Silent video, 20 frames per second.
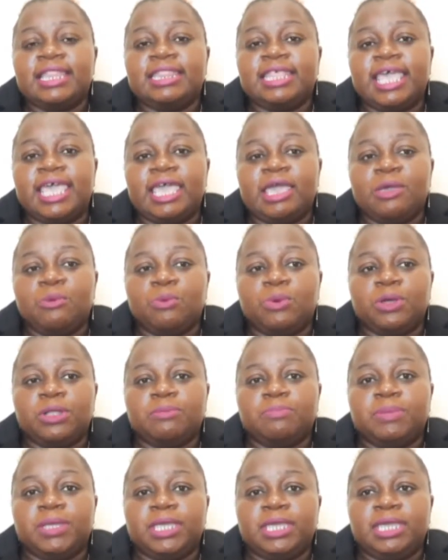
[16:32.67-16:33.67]
They
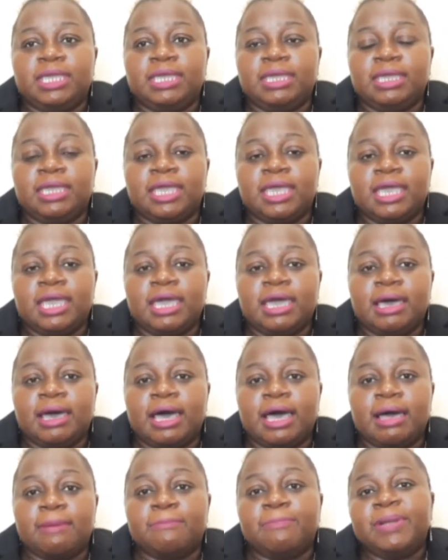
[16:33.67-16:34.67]
would be
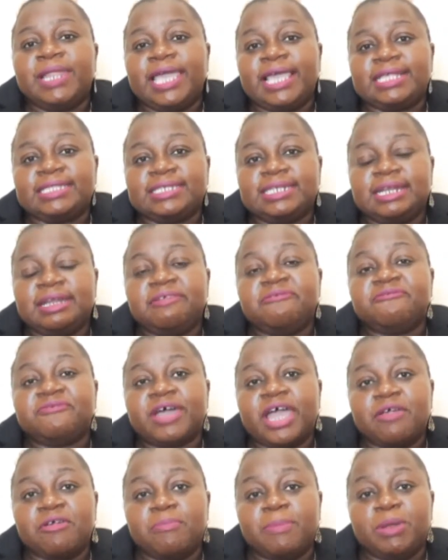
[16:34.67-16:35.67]
placed in an
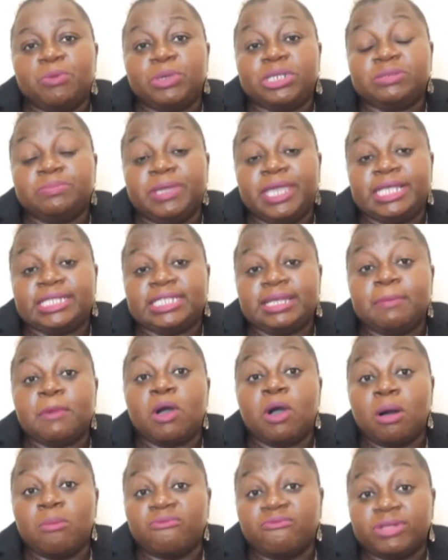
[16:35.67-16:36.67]
environment which makes them
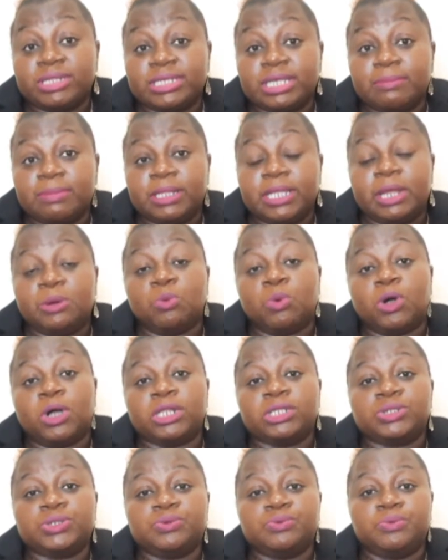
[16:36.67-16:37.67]
comfortable and
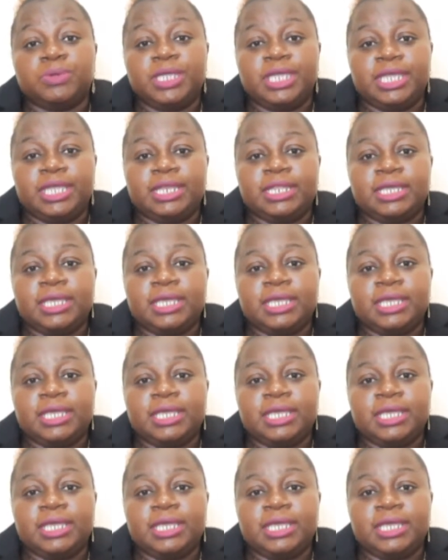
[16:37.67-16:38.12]
want to read.